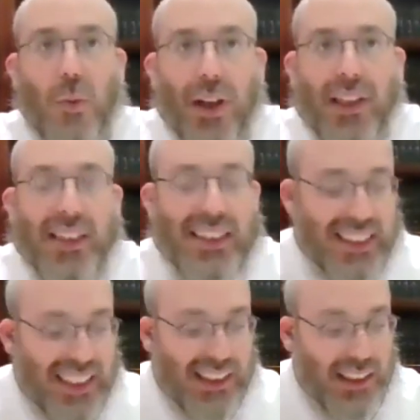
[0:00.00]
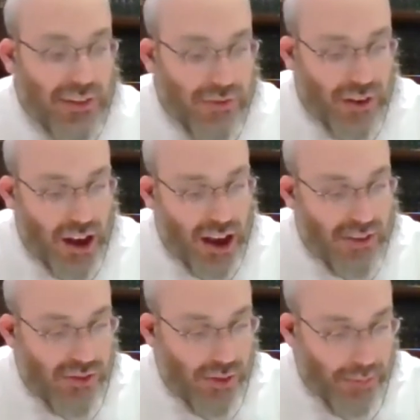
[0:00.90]

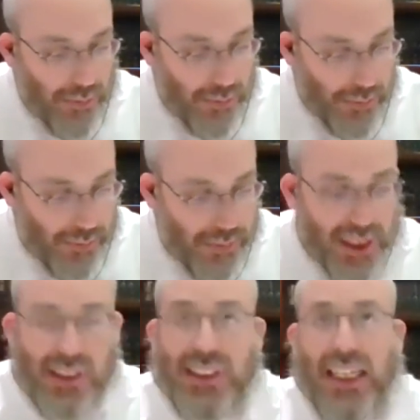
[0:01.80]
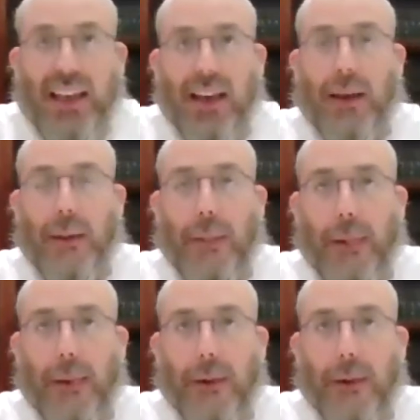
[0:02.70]
165 BCE.